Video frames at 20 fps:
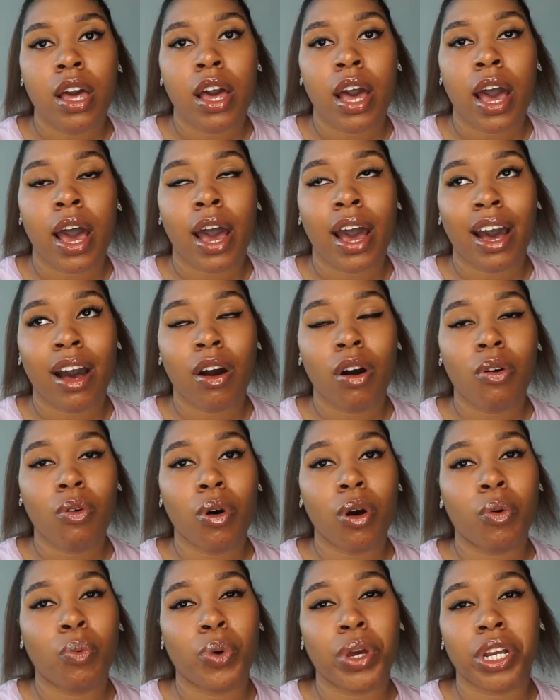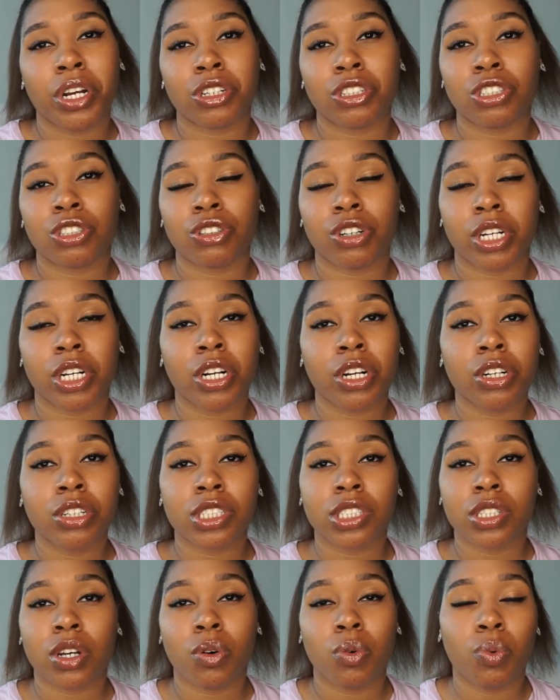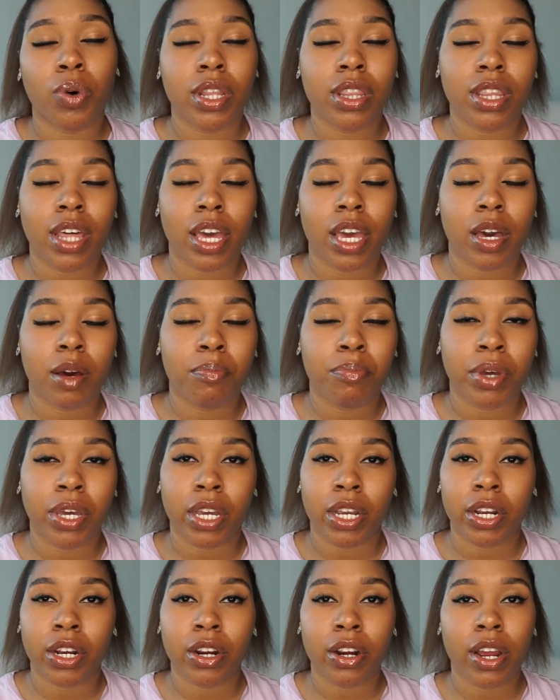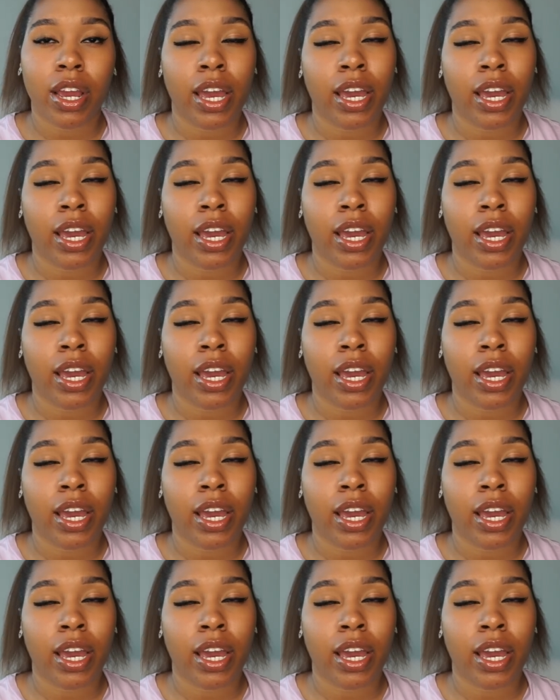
how we are triggered, so when they appear,